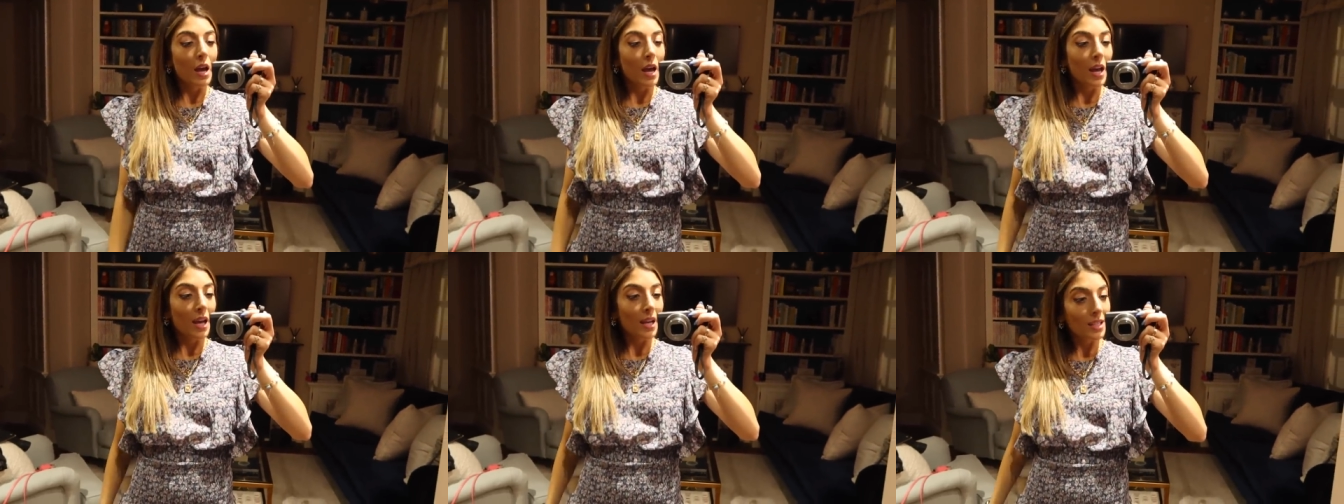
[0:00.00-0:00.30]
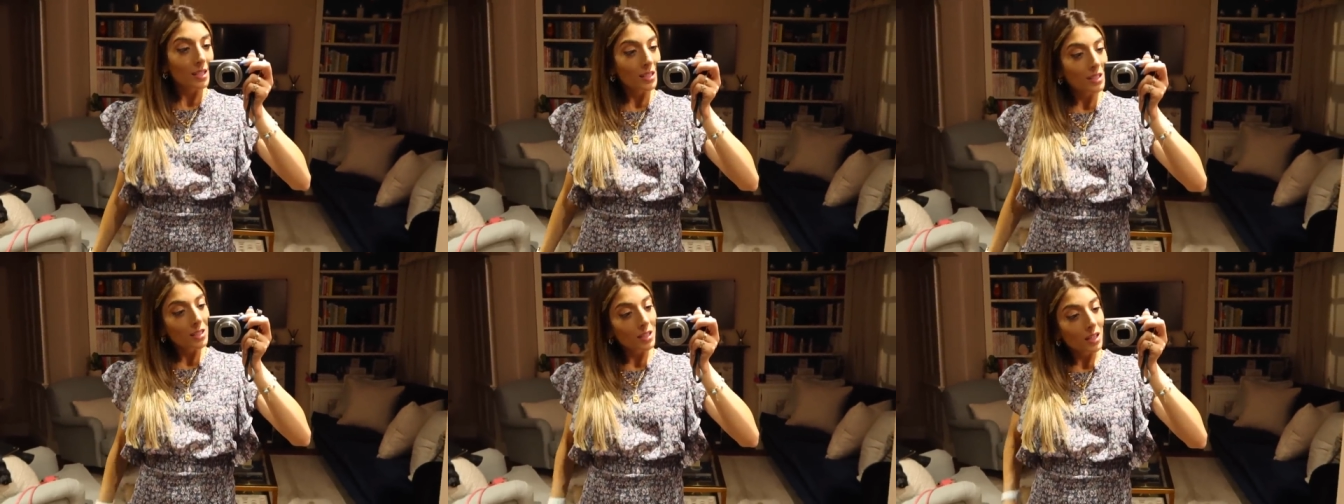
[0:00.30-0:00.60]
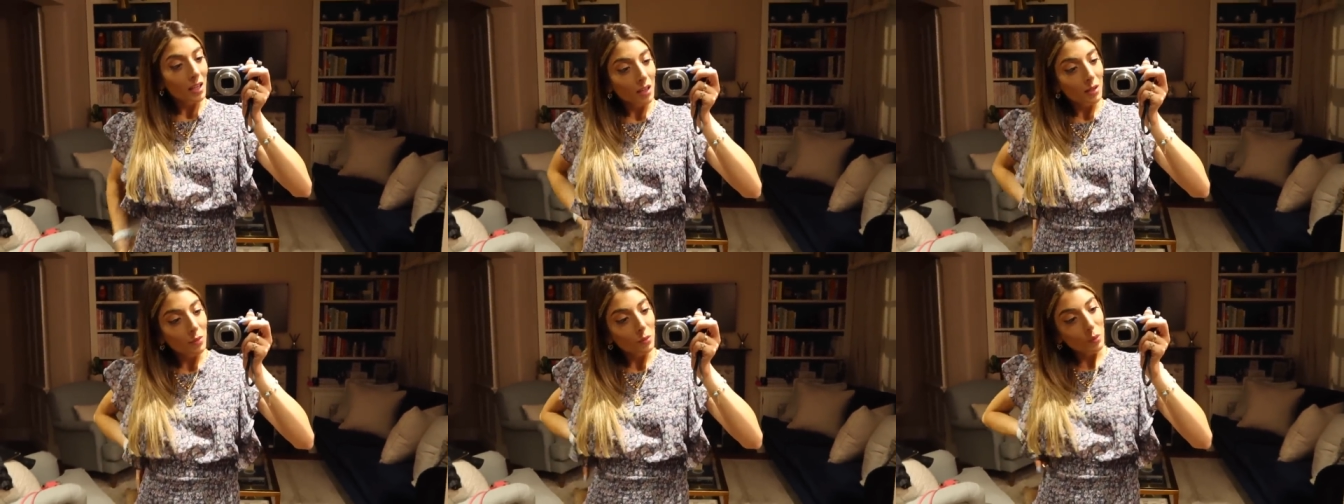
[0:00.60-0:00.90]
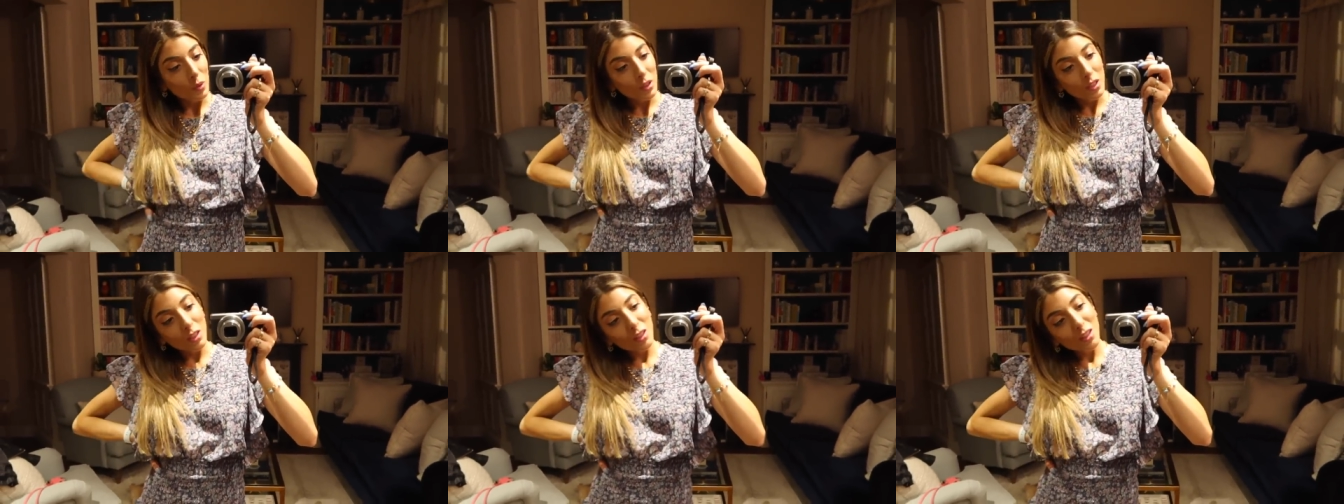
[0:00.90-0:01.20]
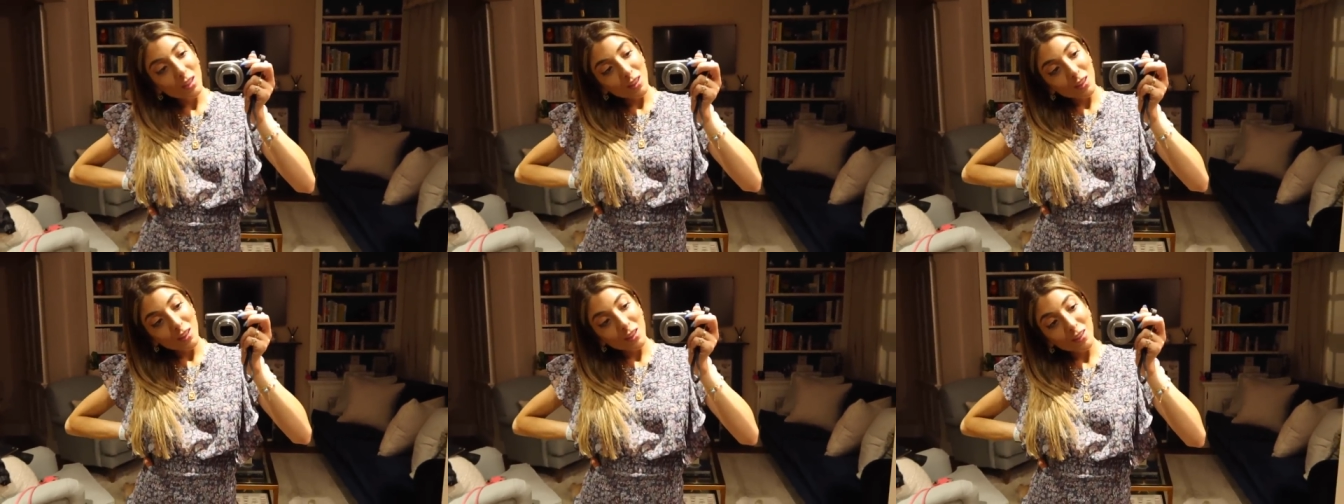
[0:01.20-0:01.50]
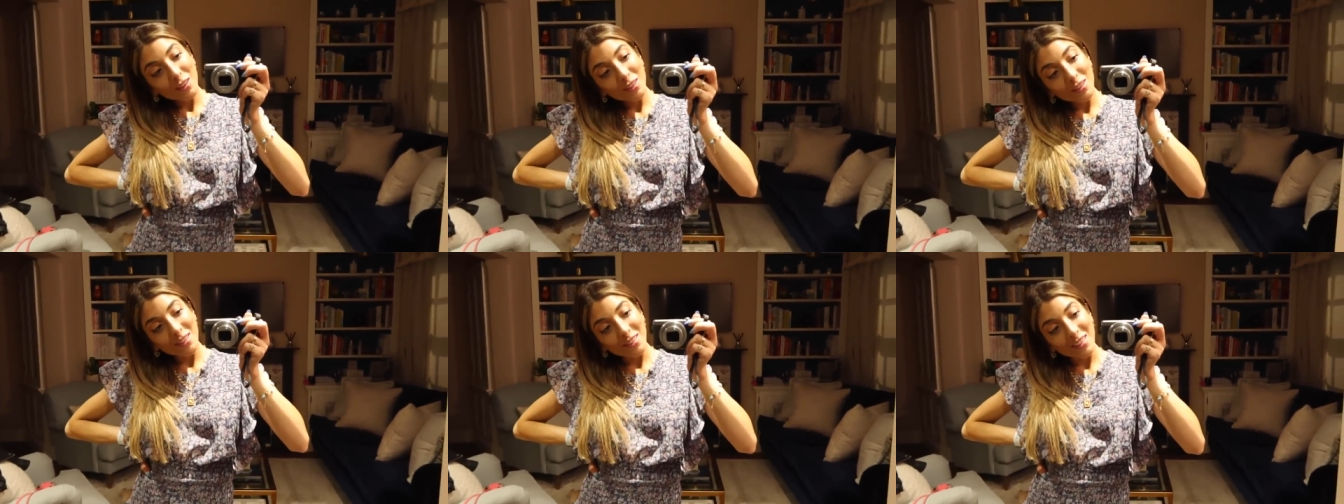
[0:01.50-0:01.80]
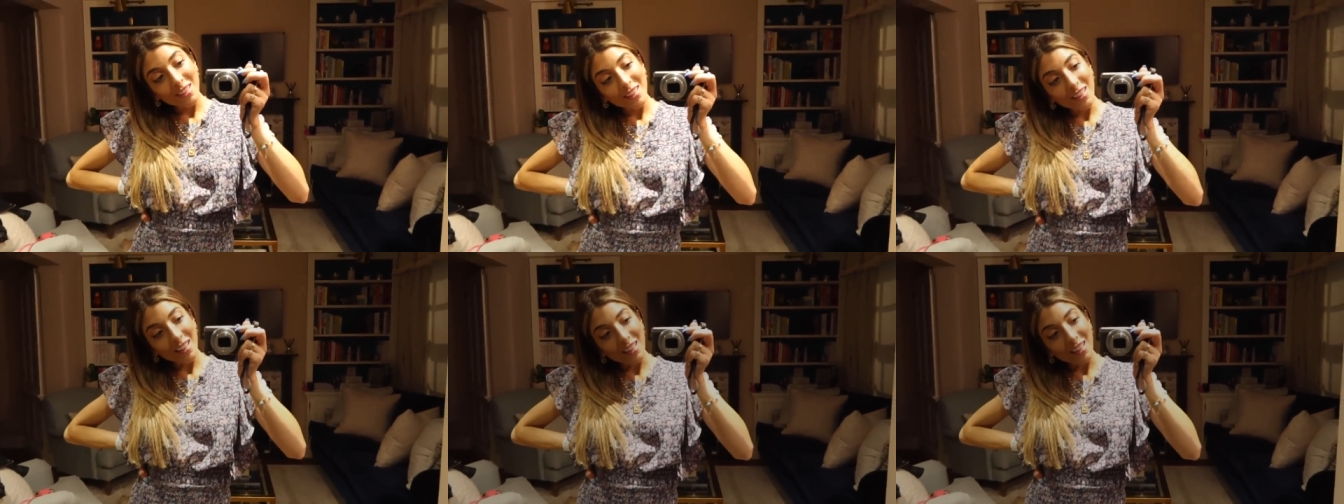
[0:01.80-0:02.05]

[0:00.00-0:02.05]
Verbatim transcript: And I will see you